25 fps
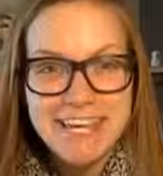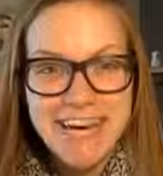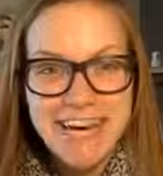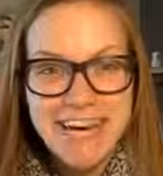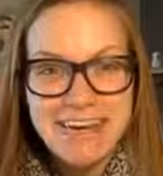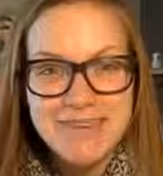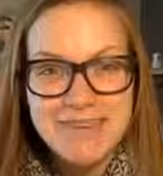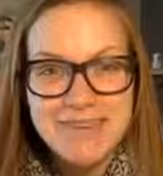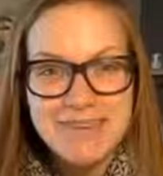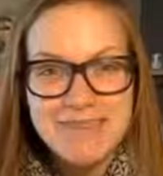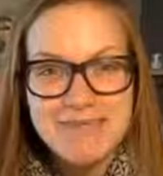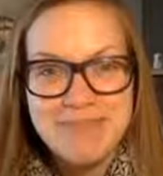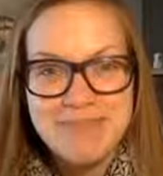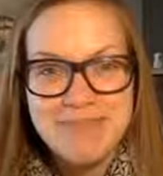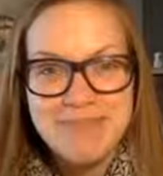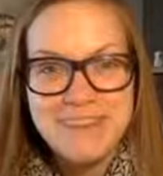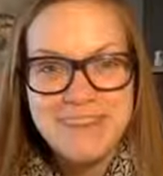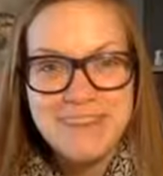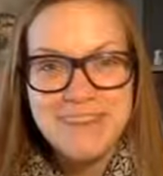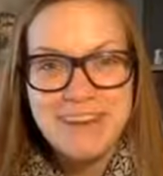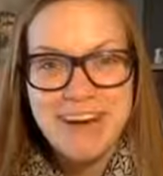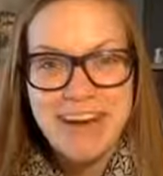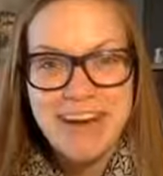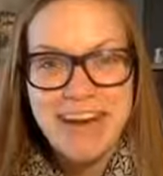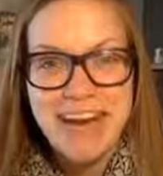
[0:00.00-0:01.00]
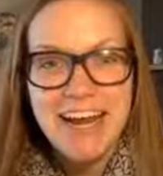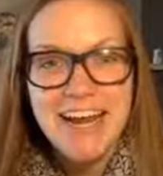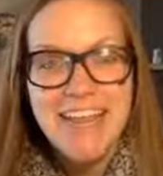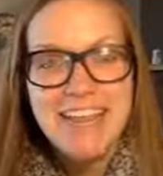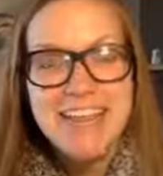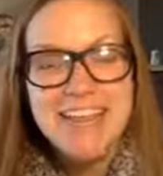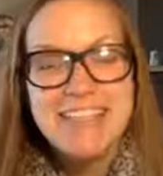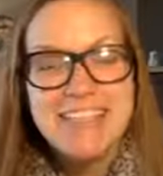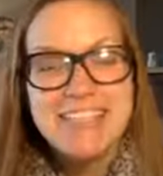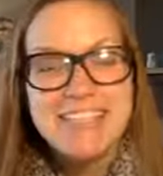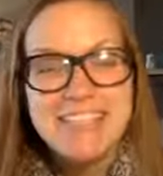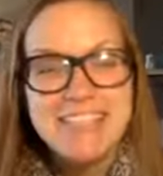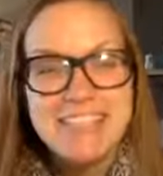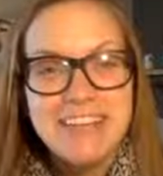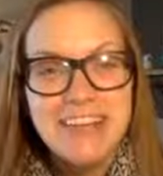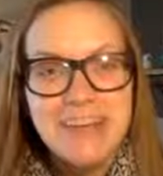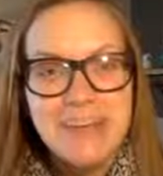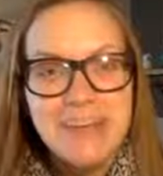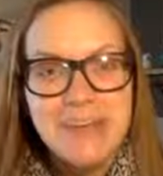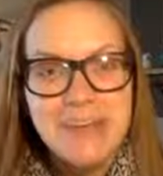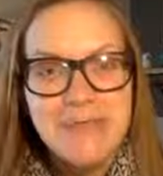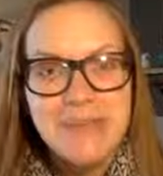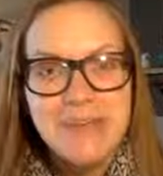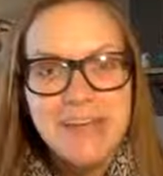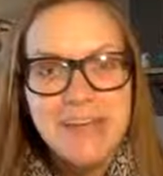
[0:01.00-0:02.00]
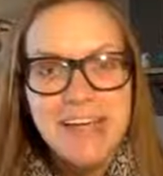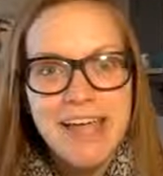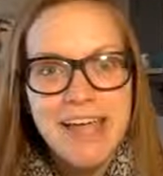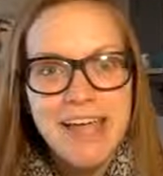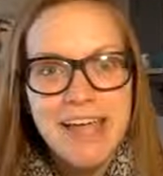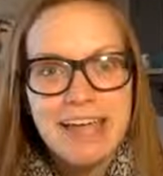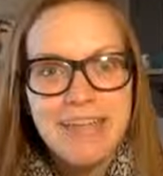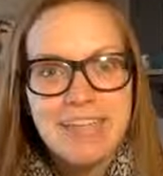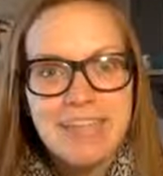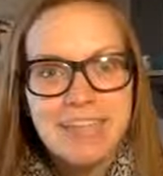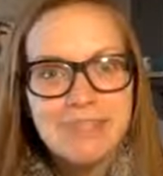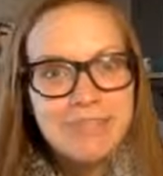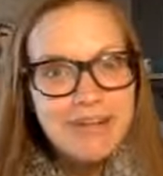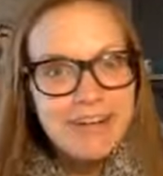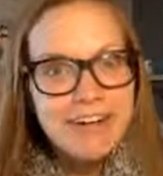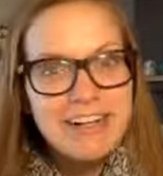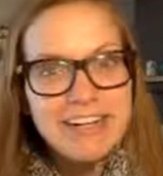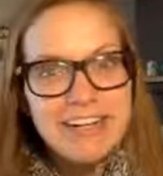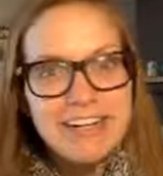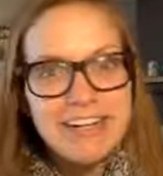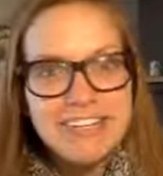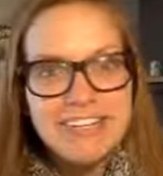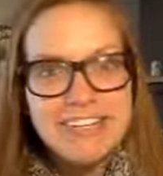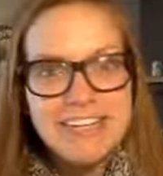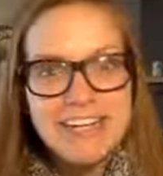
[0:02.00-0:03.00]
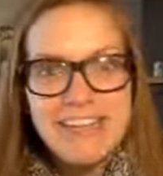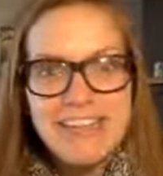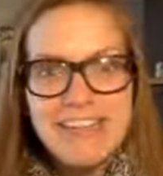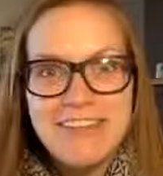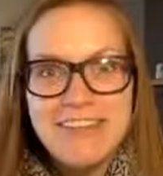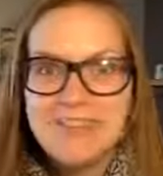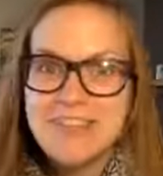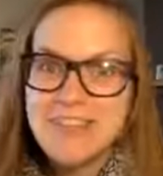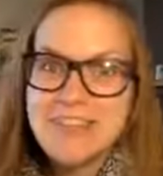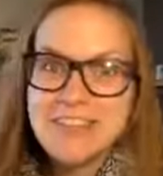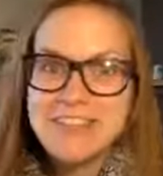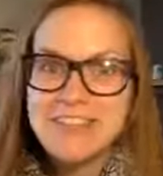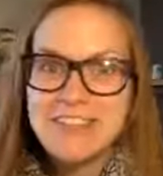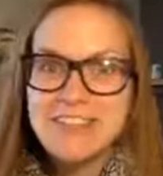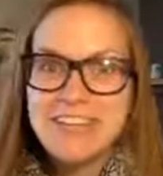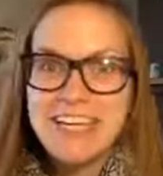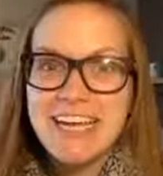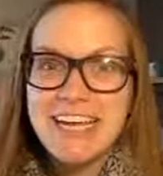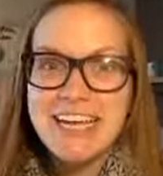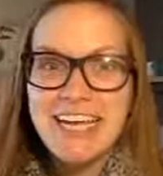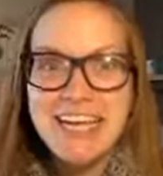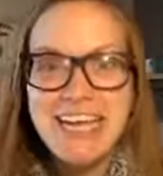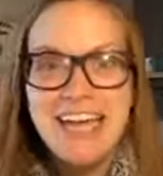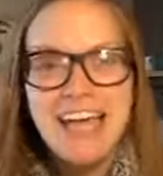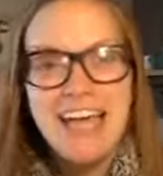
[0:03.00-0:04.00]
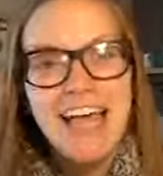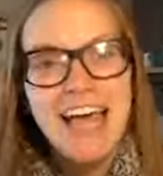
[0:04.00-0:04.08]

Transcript: kind of pumped for it. So we can spring clean together virtually.